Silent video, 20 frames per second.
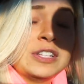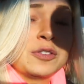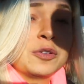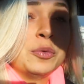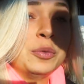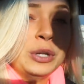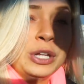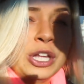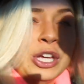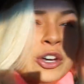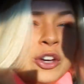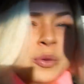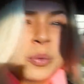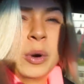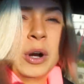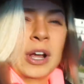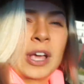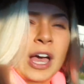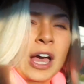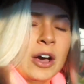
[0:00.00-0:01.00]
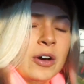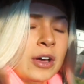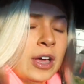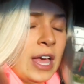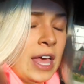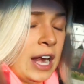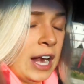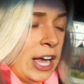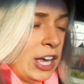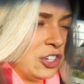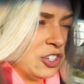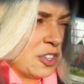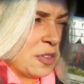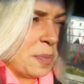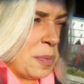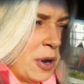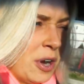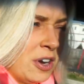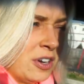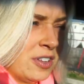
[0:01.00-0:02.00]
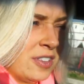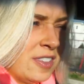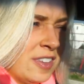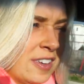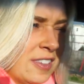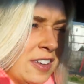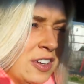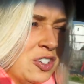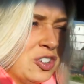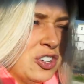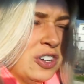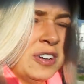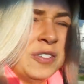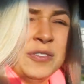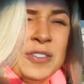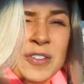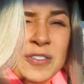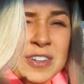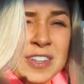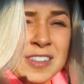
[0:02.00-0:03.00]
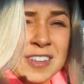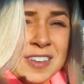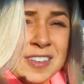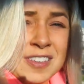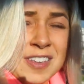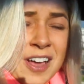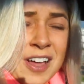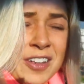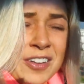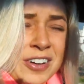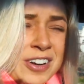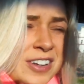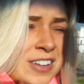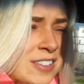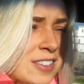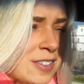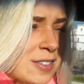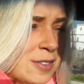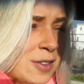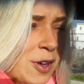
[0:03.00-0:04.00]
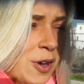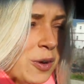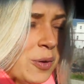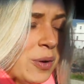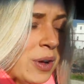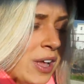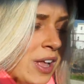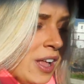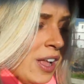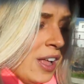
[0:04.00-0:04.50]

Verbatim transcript: It's a really good workout and I just burned 656 calories. So